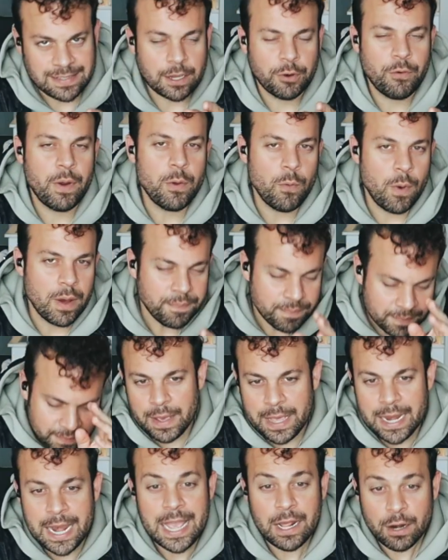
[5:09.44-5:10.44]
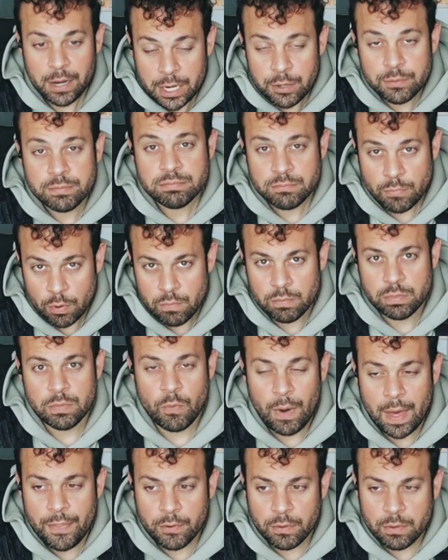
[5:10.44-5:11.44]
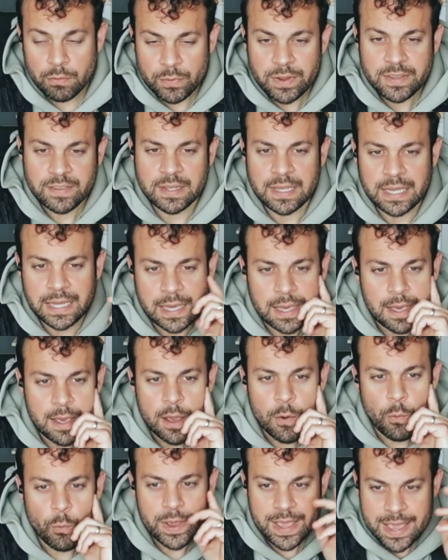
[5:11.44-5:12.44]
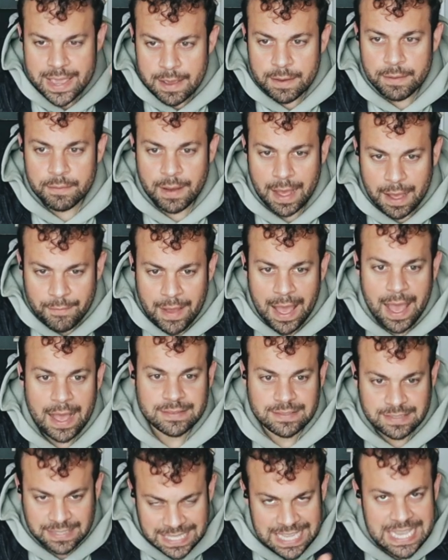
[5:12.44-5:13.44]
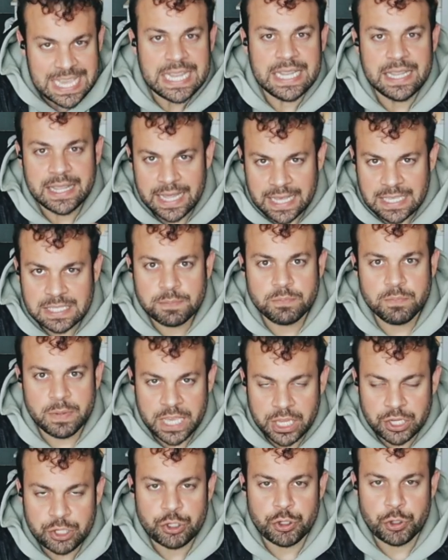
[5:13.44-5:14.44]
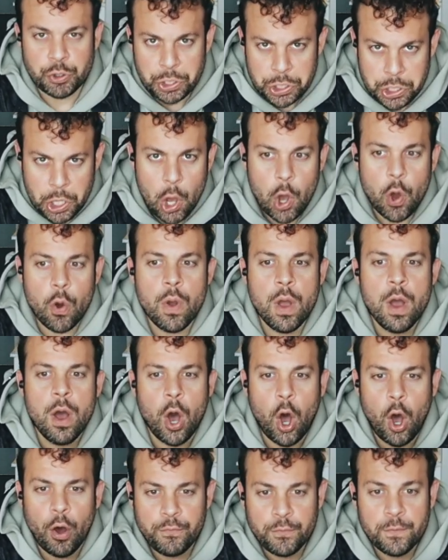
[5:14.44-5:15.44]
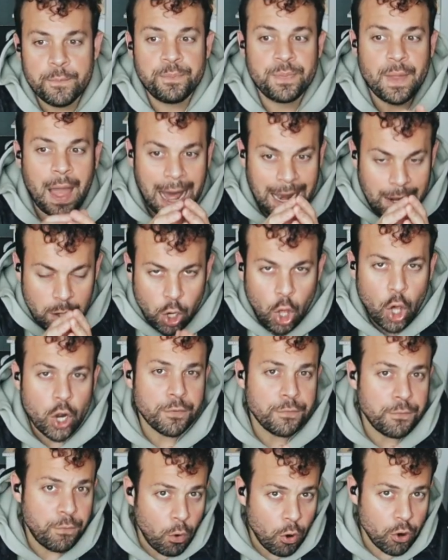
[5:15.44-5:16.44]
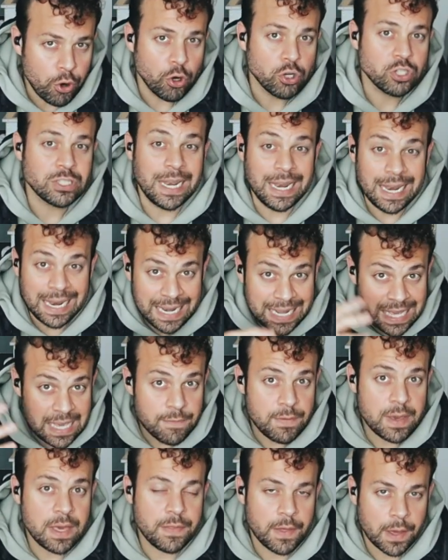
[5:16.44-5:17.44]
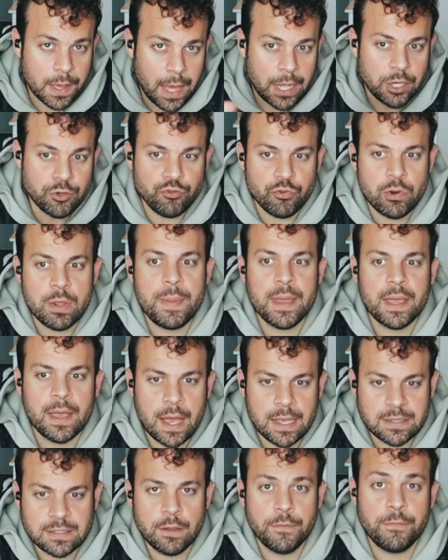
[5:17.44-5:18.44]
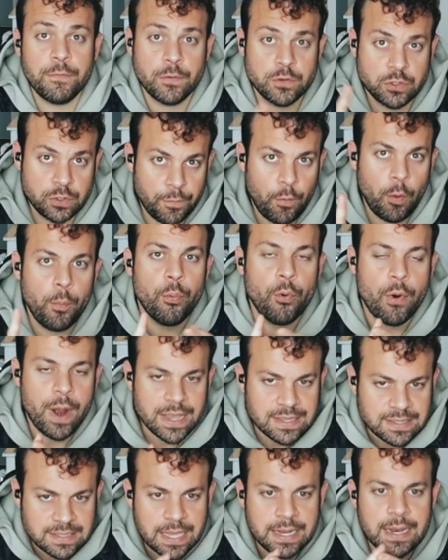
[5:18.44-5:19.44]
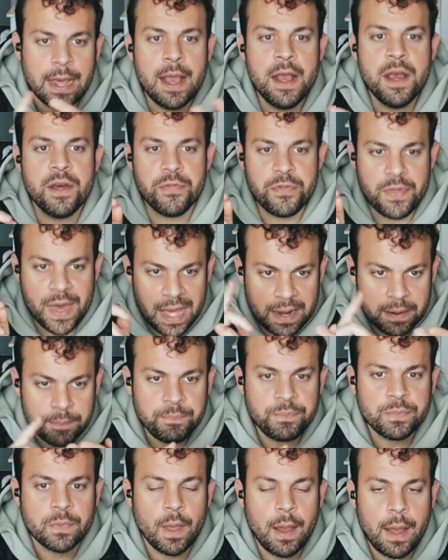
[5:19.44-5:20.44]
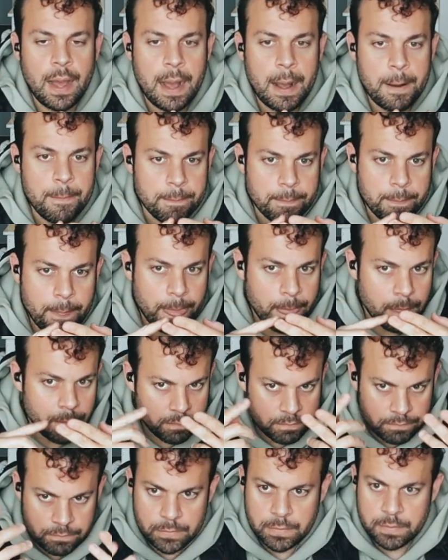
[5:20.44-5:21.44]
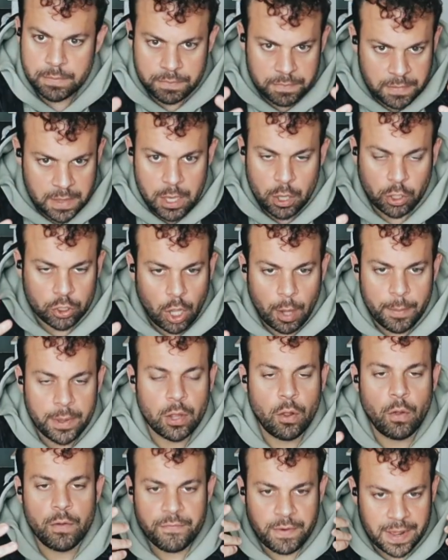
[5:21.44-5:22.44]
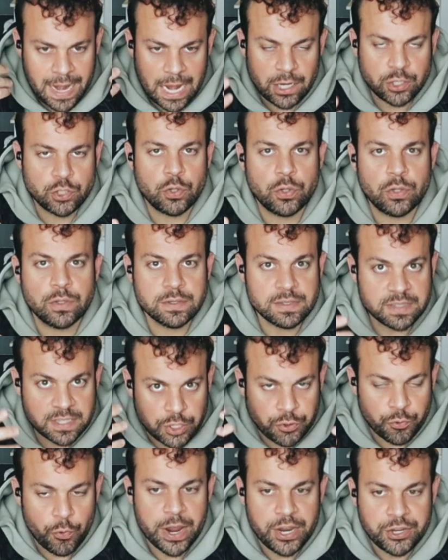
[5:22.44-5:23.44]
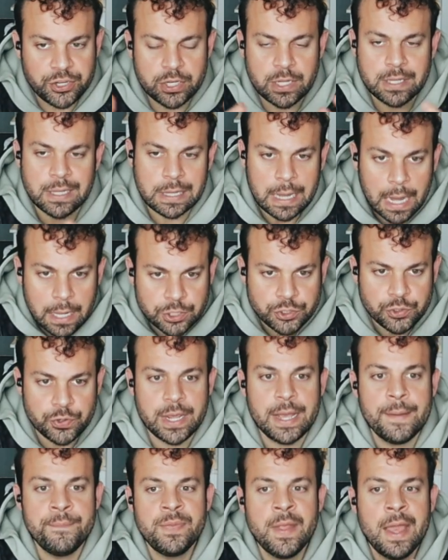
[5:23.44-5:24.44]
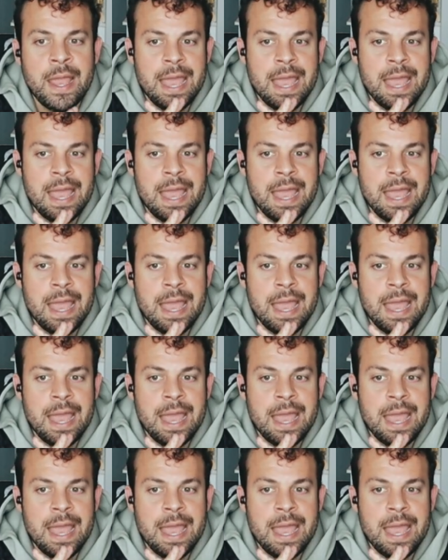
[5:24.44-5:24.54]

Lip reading: is a great one. In England, rather recently, we have seen this issue, you know, of a lot of foreigners leaving the country because of, first of all, Brexit, then the economical and financial situation in the country.